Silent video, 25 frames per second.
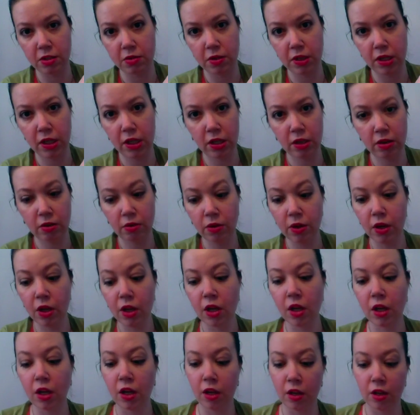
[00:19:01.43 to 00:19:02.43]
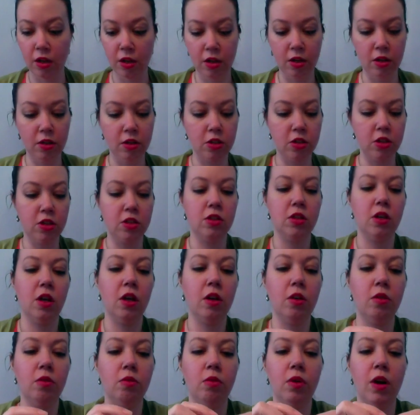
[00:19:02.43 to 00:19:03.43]
right now, just
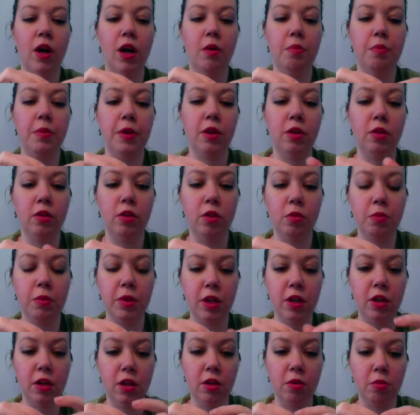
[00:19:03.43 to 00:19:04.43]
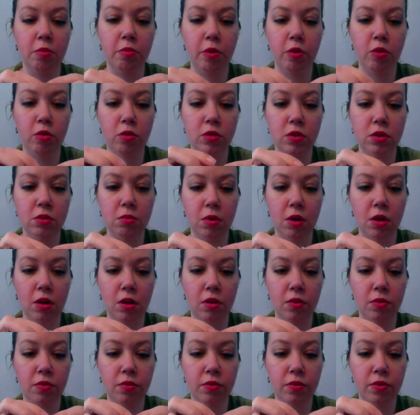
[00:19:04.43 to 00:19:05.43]
unwrap it a little bit and pull some
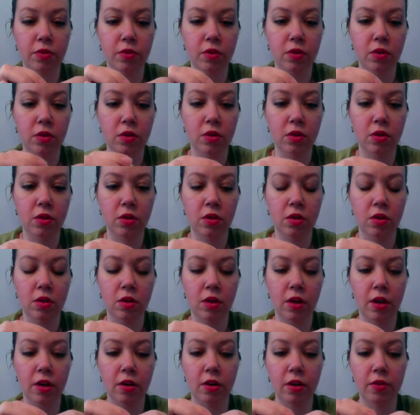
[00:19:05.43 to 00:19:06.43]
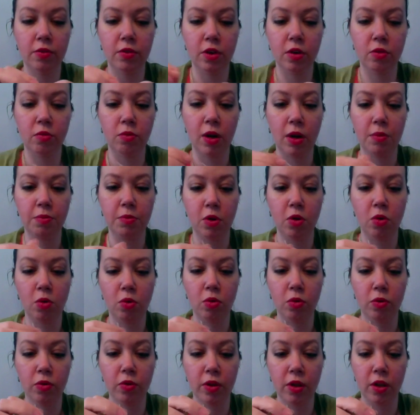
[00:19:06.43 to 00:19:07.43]
off. I don't have to unwrap the
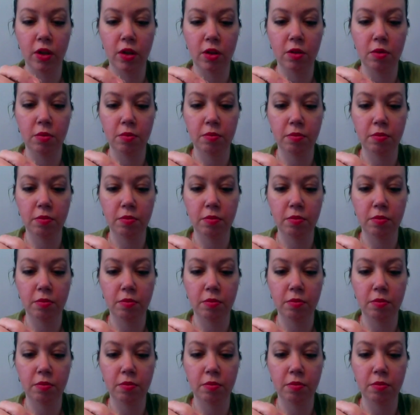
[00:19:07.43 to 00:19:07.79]
whole thing.